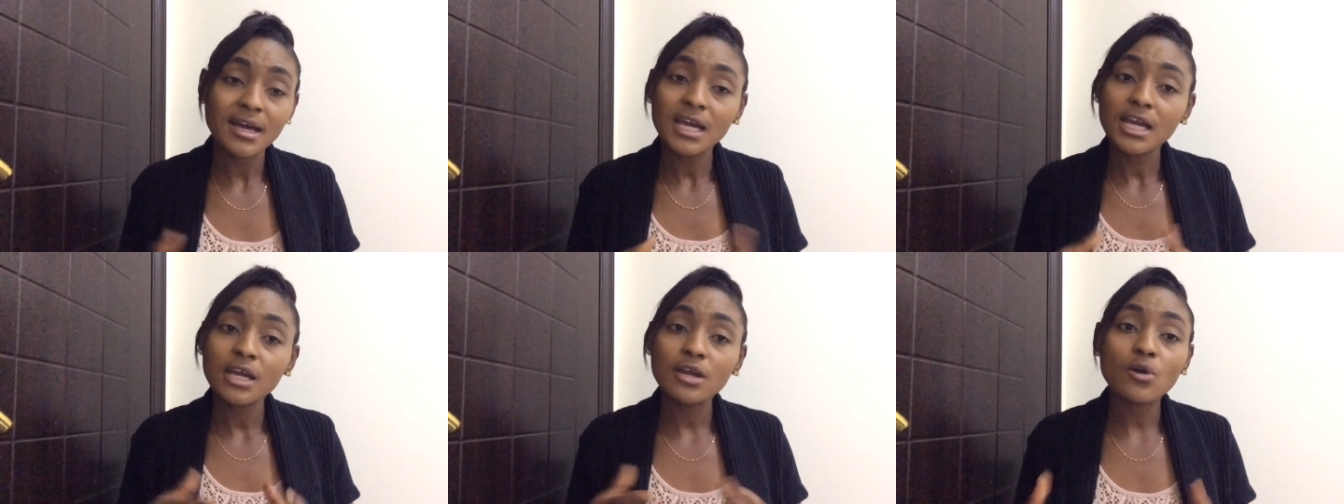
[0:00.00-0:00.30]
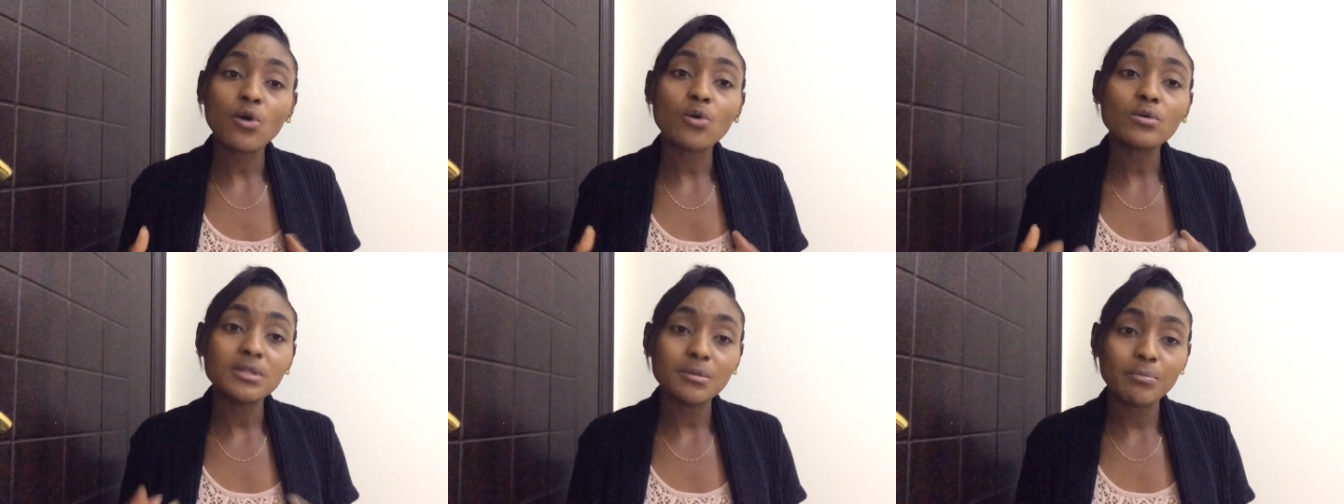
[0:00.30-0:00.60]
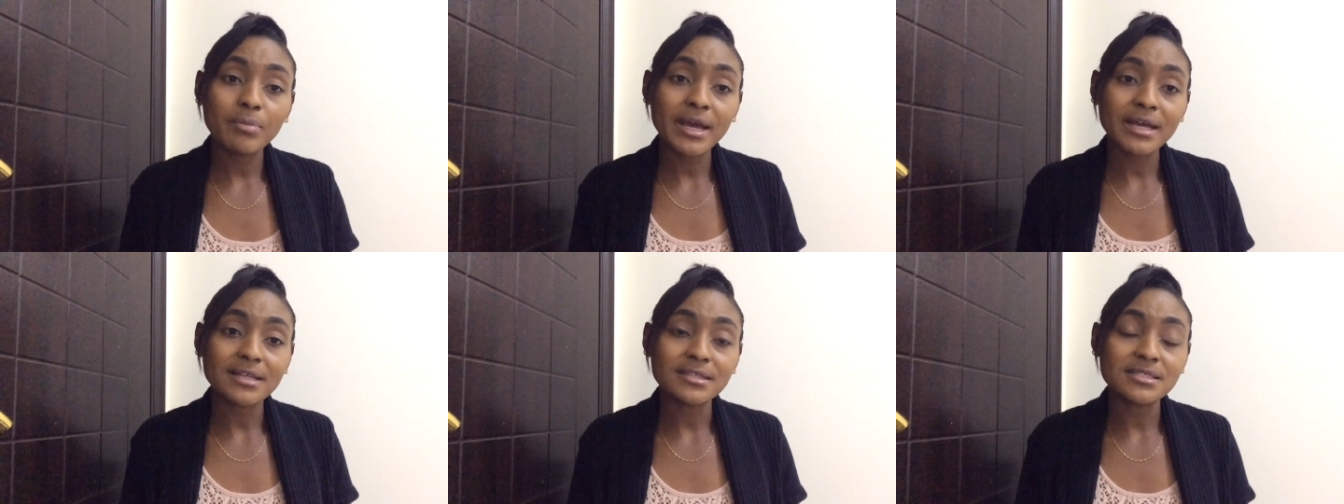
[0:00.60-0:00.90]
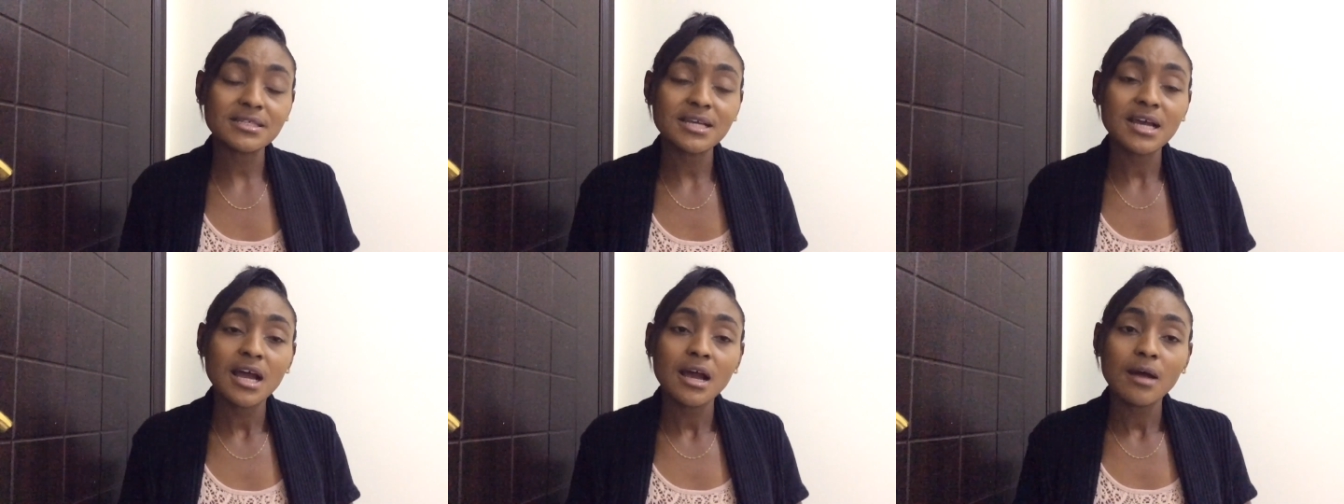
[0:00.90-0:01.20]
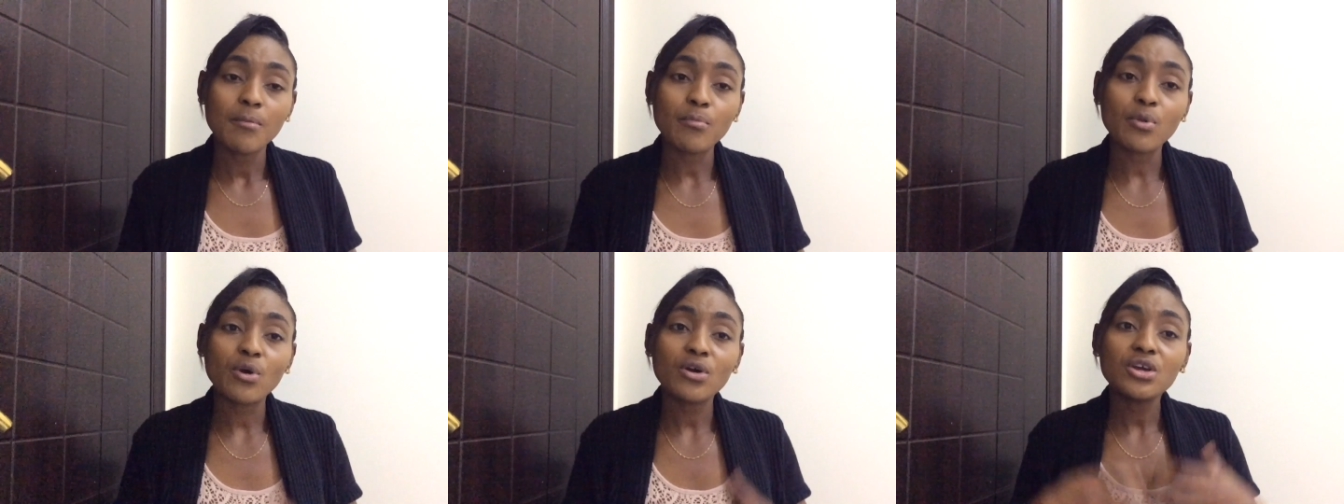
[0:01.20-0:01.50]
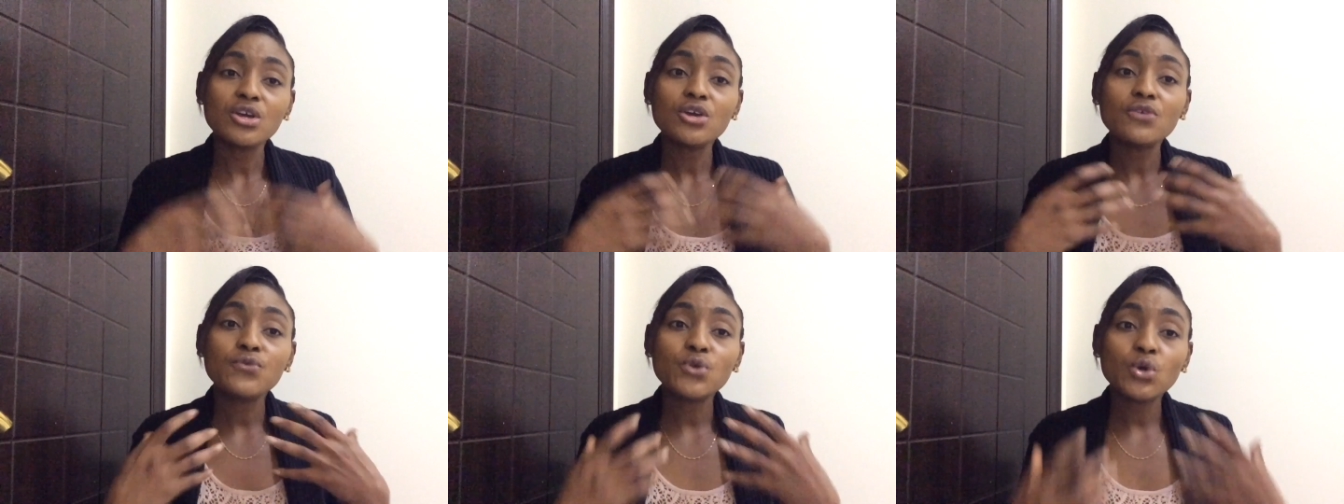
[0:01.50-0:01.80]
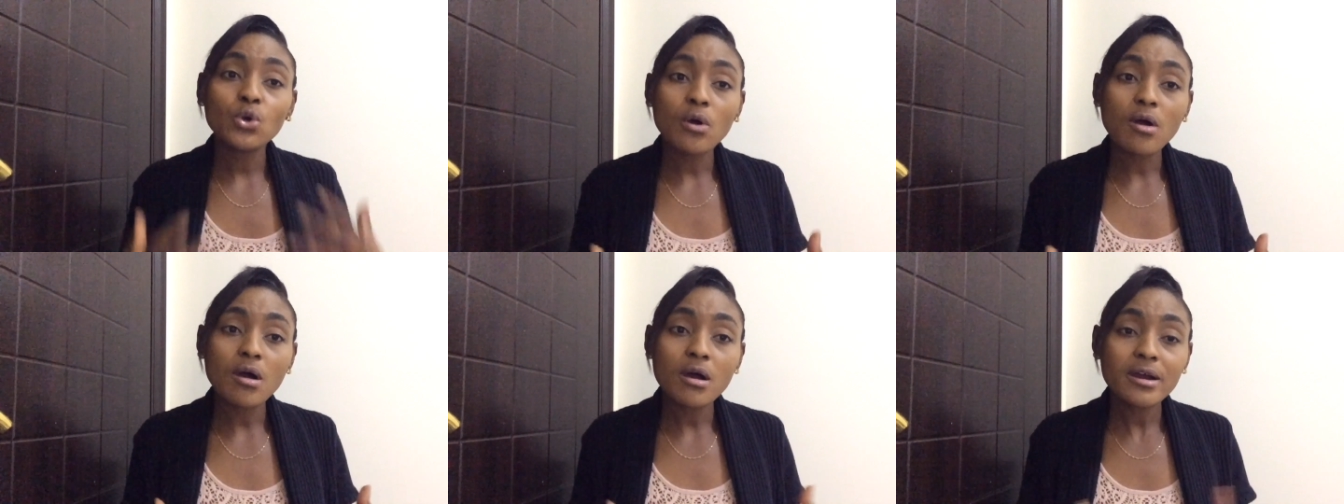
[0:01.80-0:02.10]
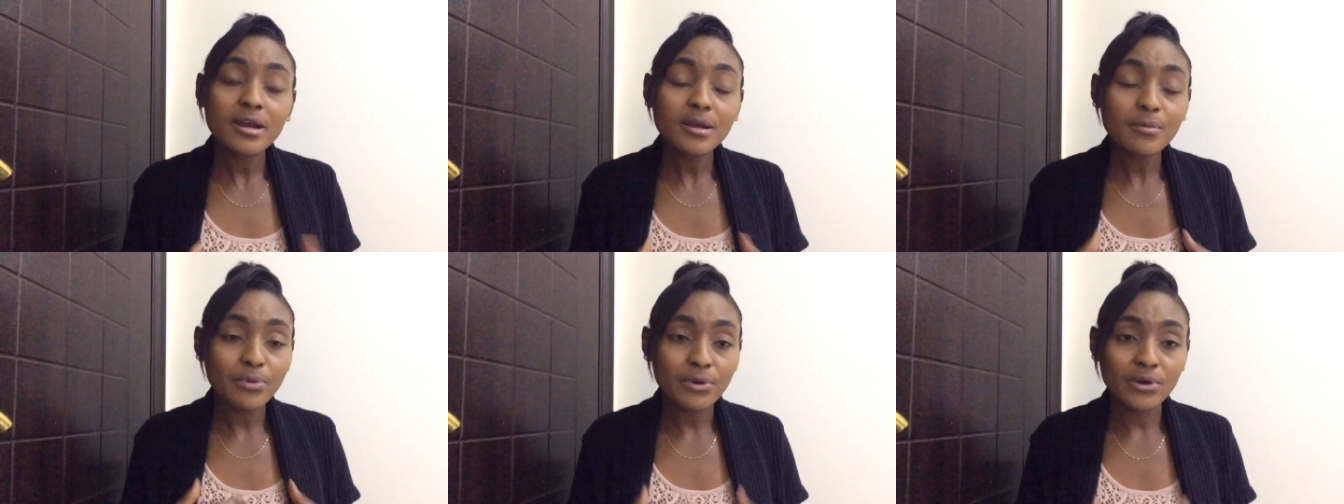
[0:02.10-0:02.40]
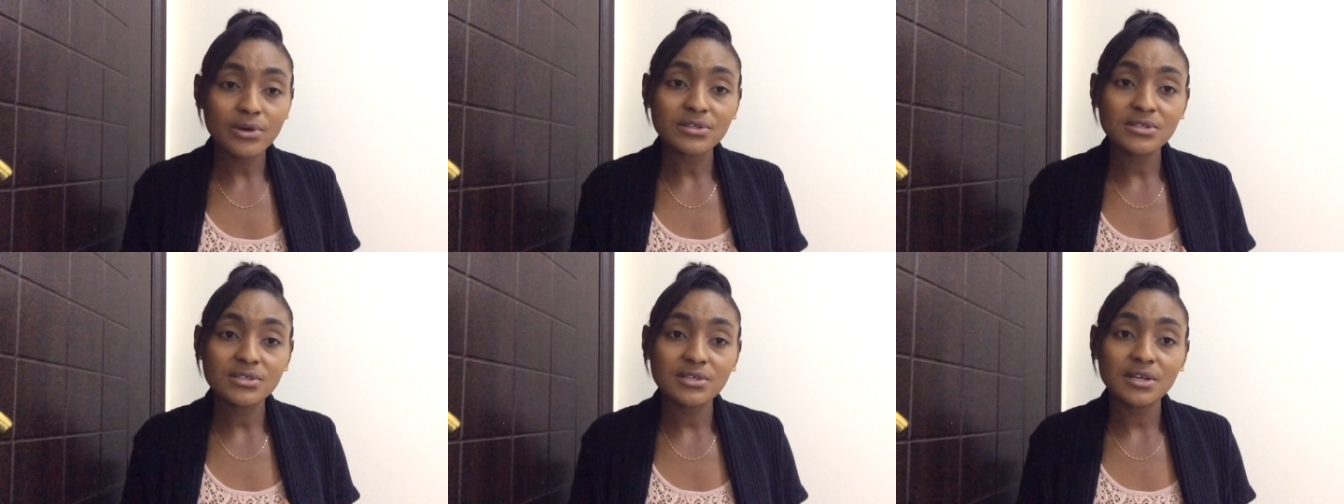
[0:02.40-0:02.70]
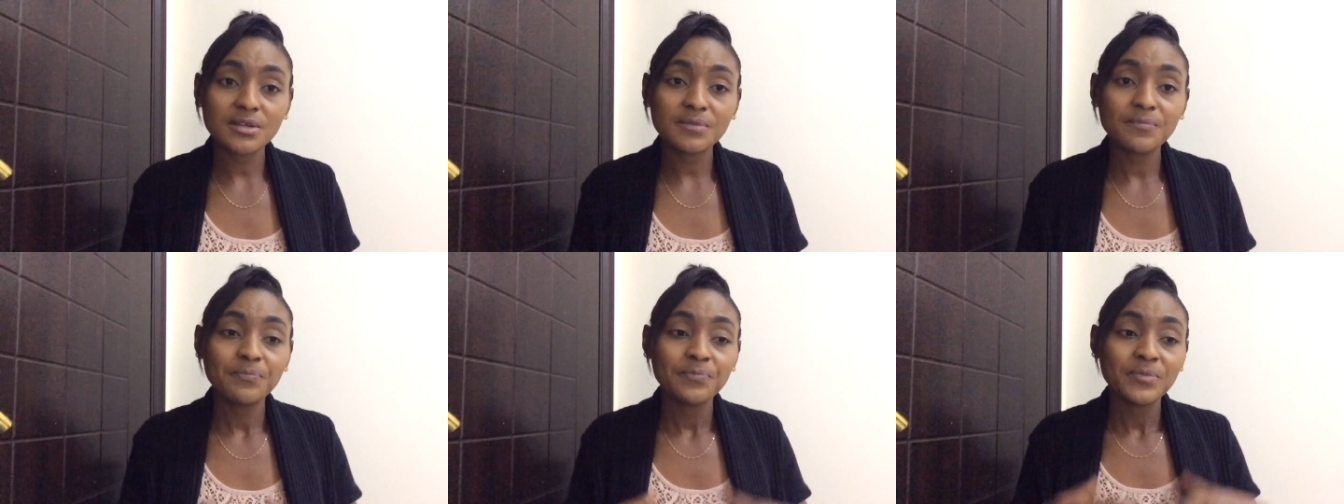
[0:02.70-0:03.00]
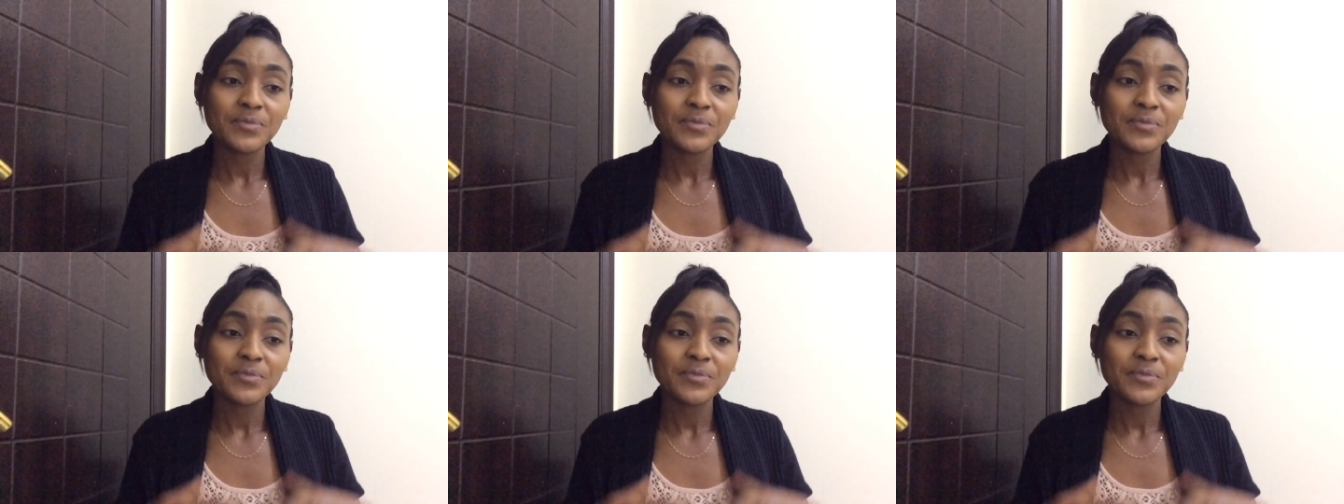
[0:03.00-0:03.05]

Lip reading: It all depends. But if you are a person